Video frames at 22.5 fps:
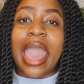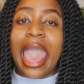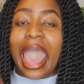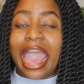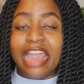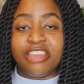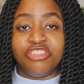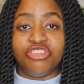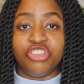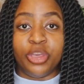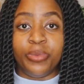
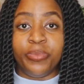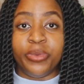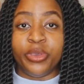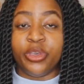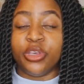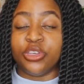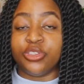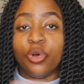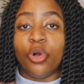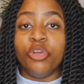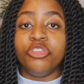Angie,
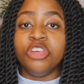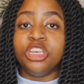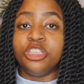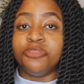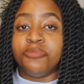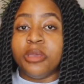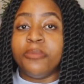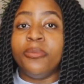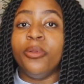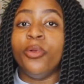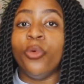because all these
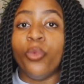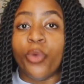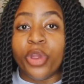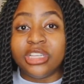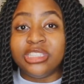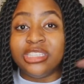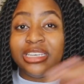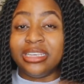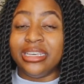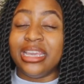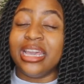people worked
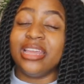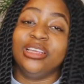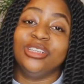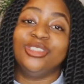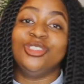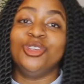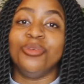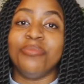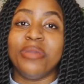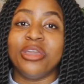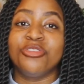together
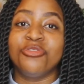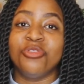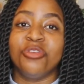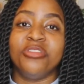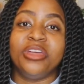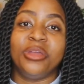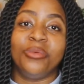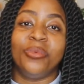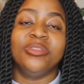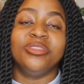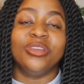to make sure
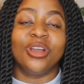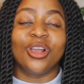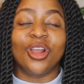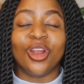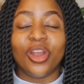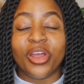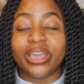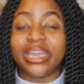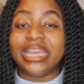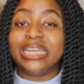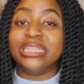that when the
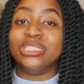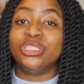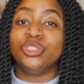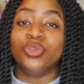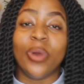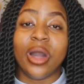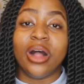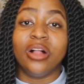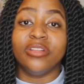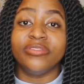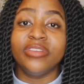clock hit
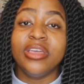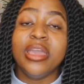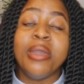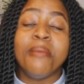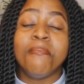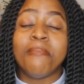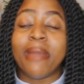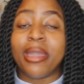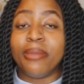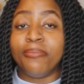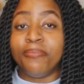12,
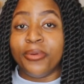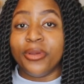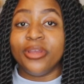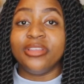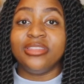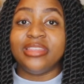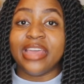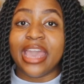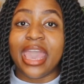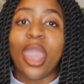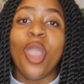my
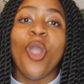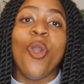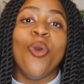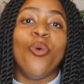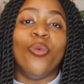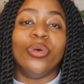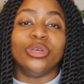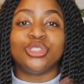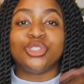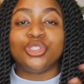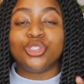birthday
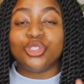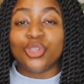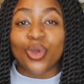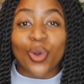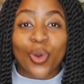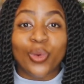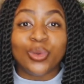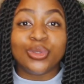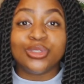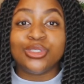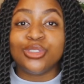was
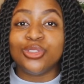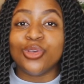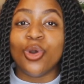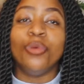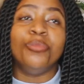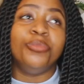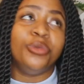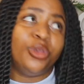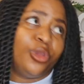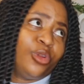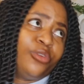so, so
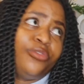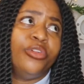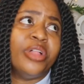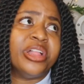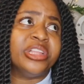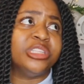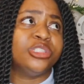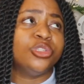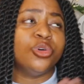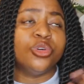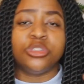beautiful
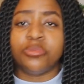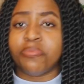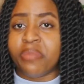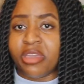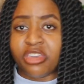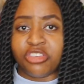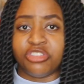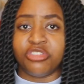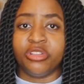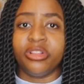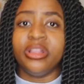and so
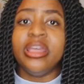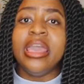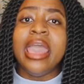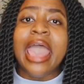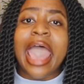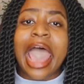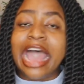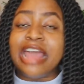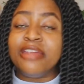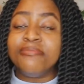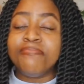special.
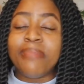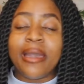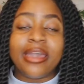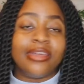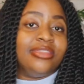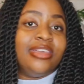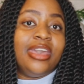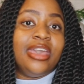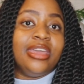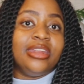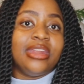And by
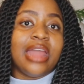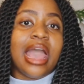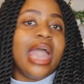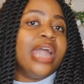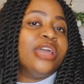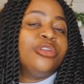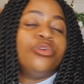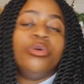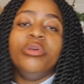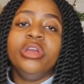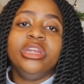then, I
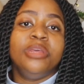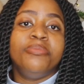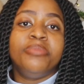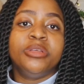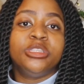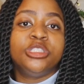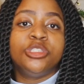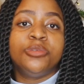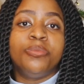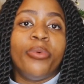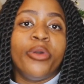had already
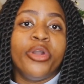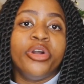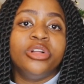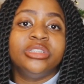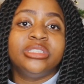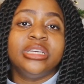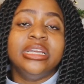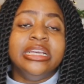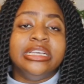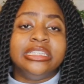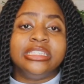been
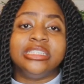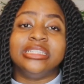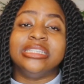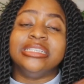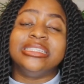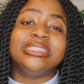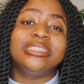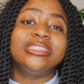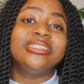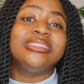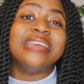spoiled
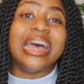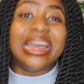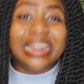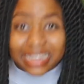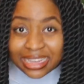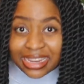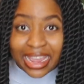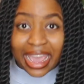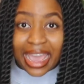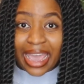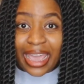since
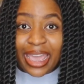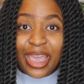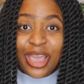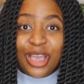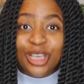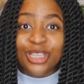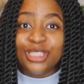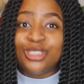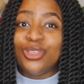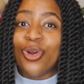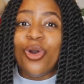Sunday.
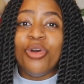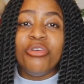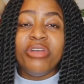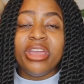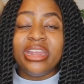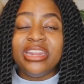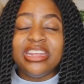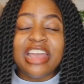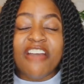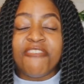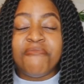So
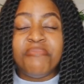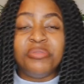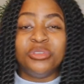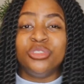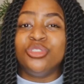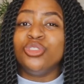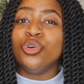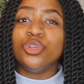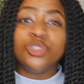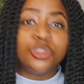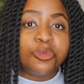already I've been
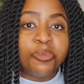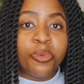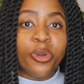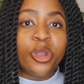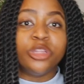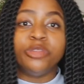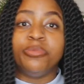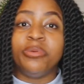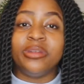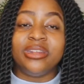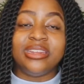so
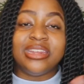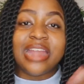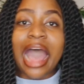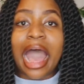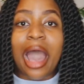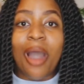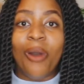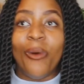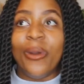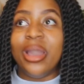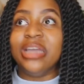spoiled, but
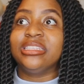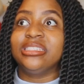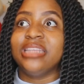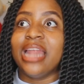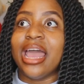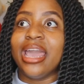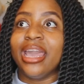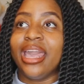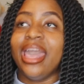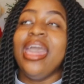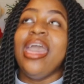now it's
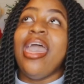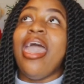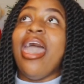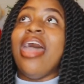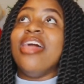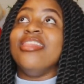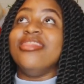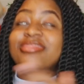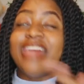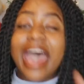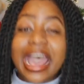like,
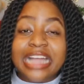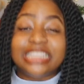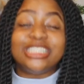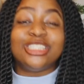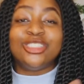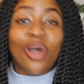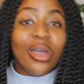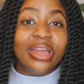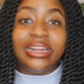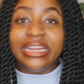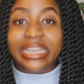that's
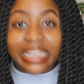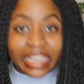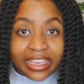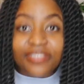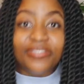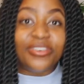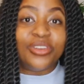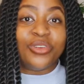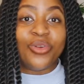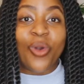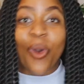not
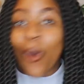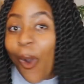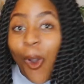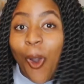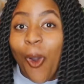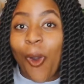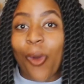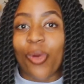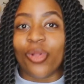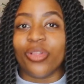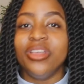even
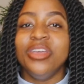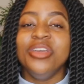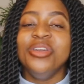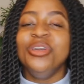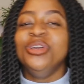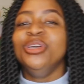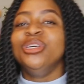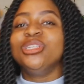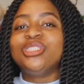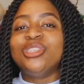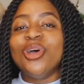all.
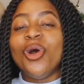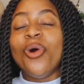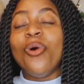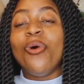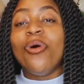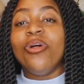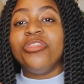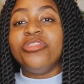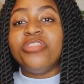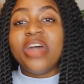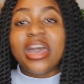
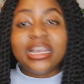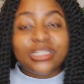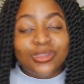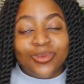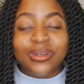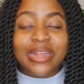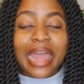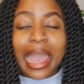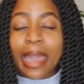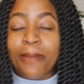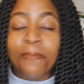So that's
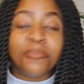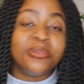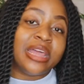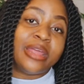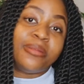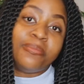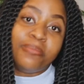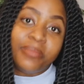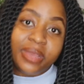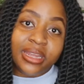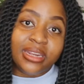what happened
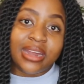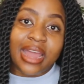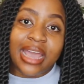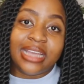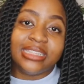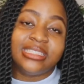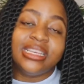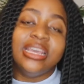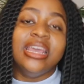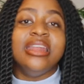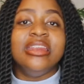at
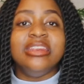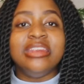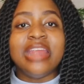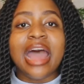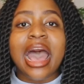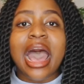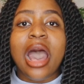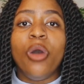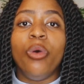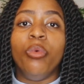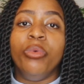midnight.
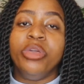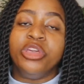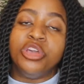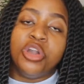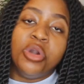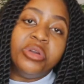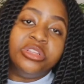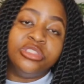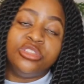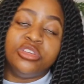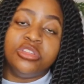Now we
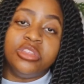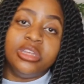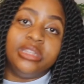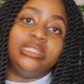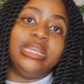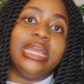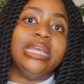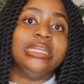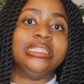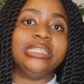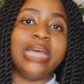go into the
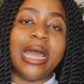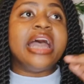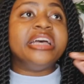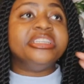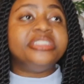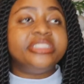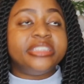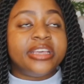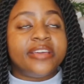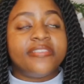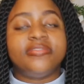daytime.
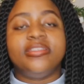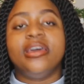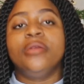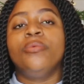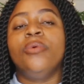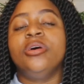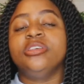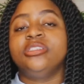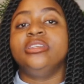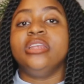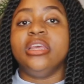As if that
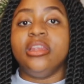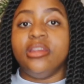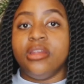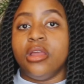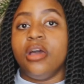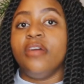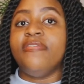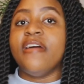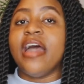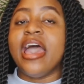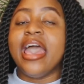wasn't
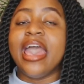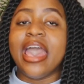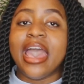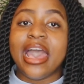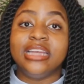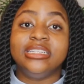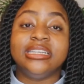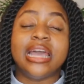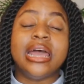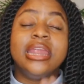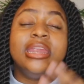enough, I
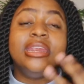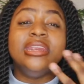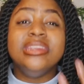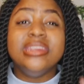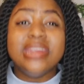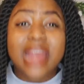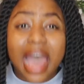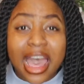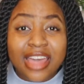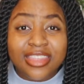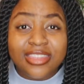had
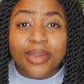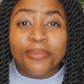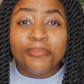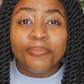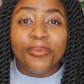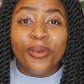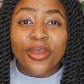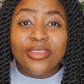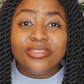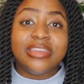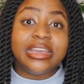another
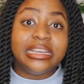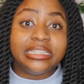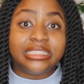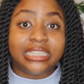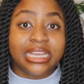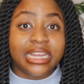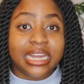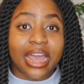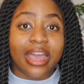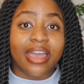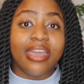birthday
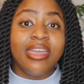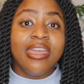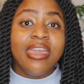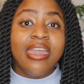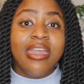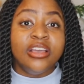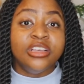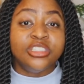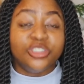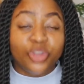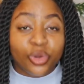dinner.
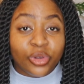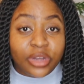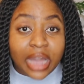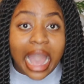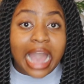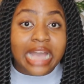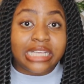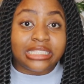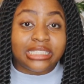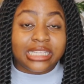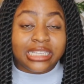So
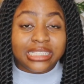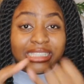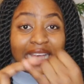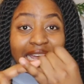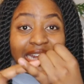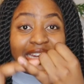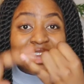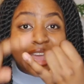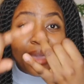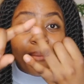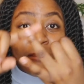guys,
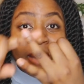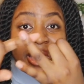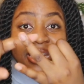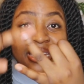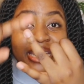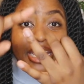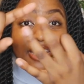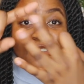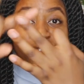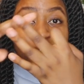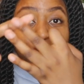Sunday,
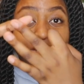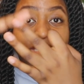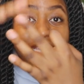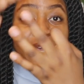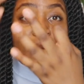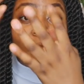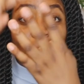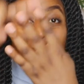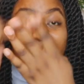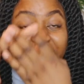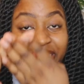Monday, Tuesday,
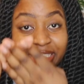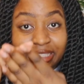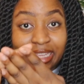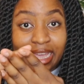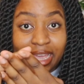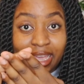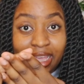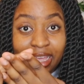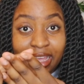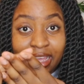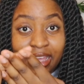
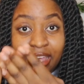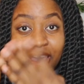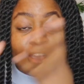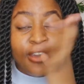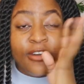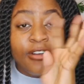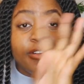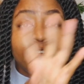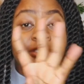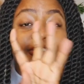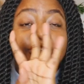Wednesday,
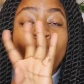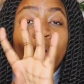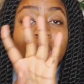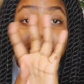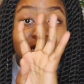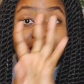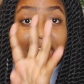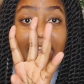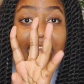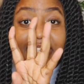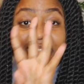4
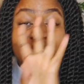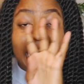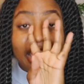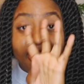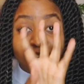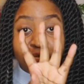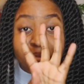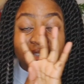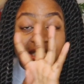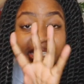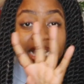days I've
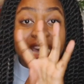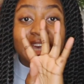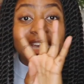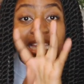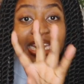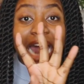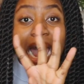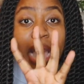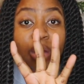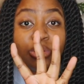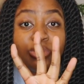been
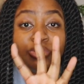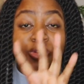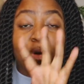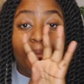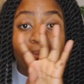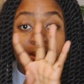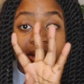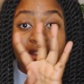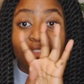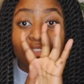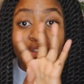taken out or
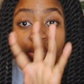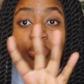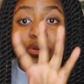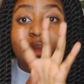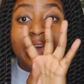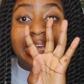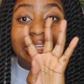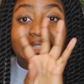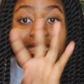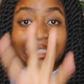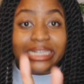been thrown
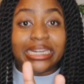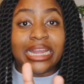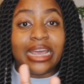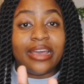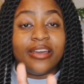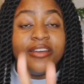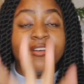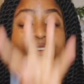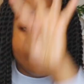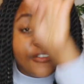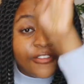a
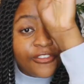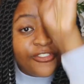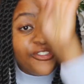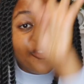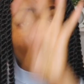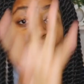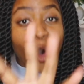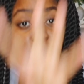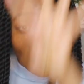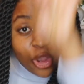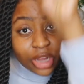dinner.
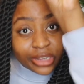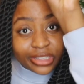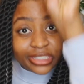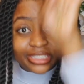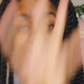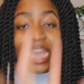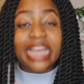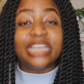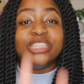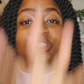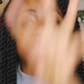4
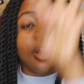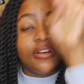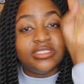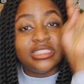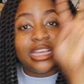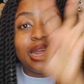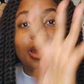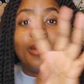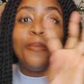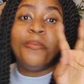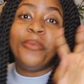days of
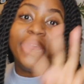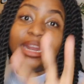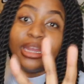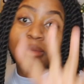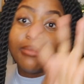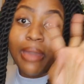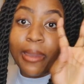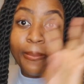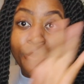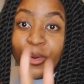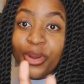celebrating
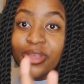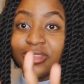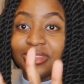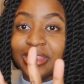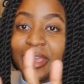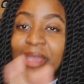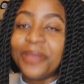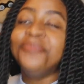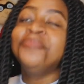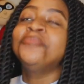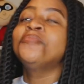my
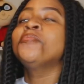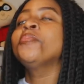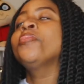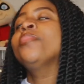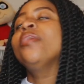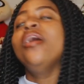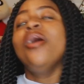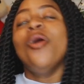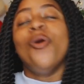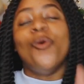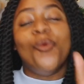birthday.
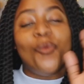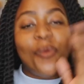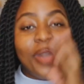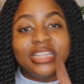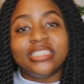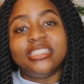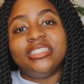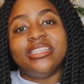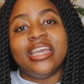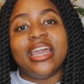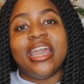
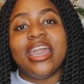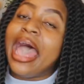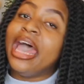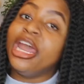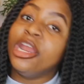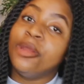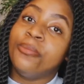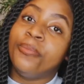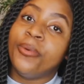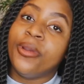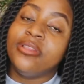Wednesday, I had
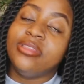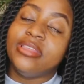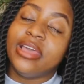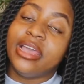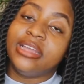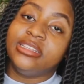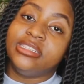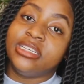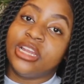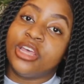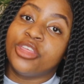a
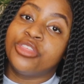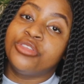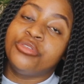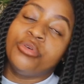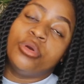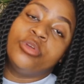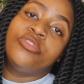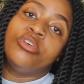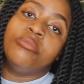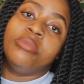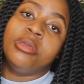birthday dinner
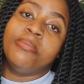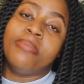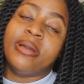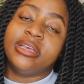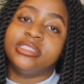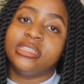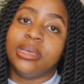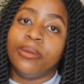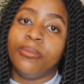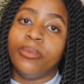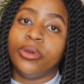thrown for me by
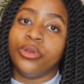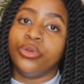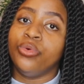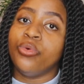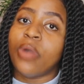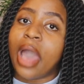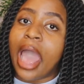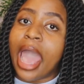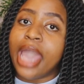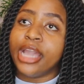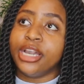someone who
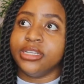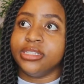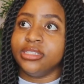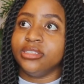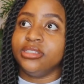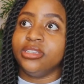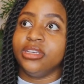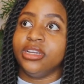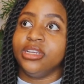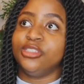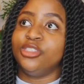I
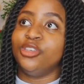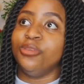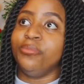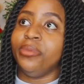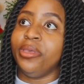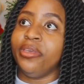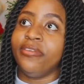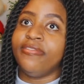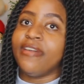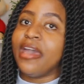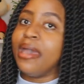consider to
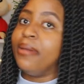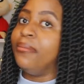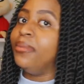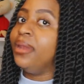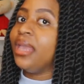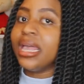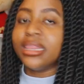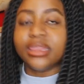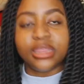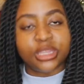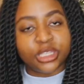be family
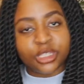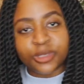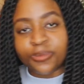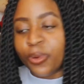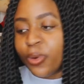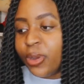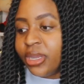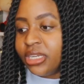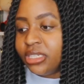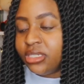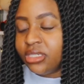at this
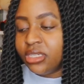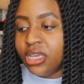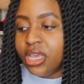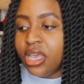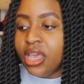point.